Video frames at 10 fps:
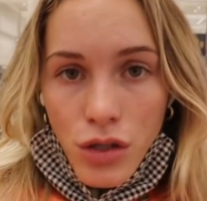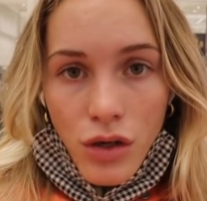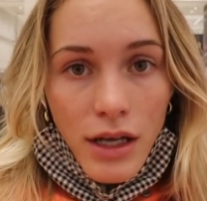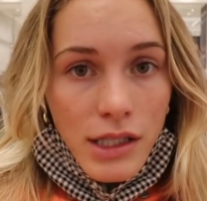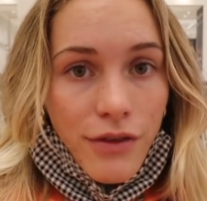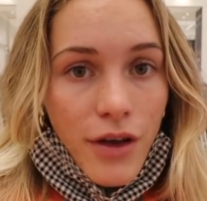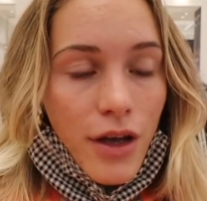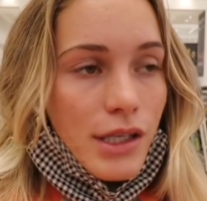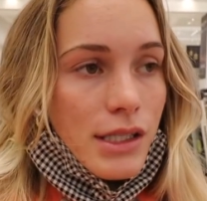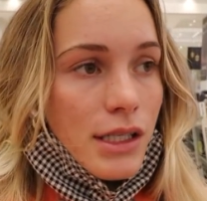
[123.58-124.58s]
took us
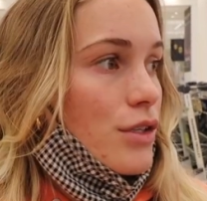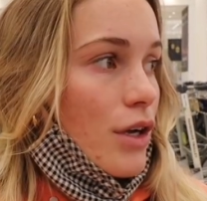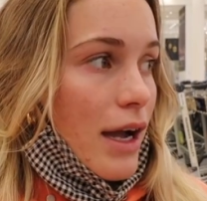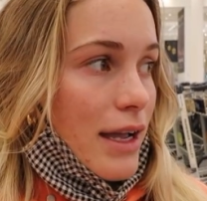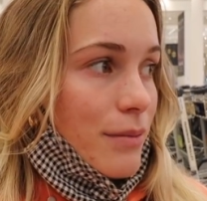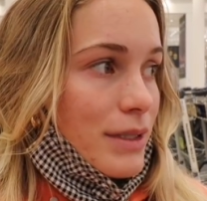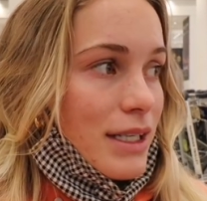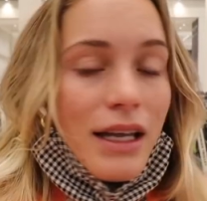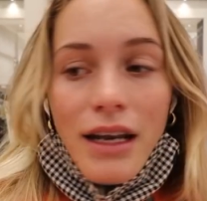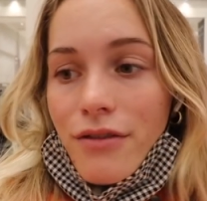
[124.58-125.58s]
first. So I am
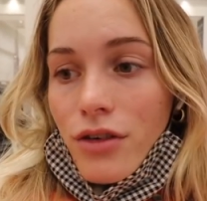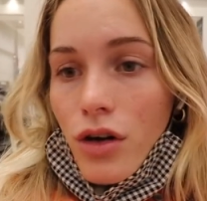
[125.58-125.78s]
done. I've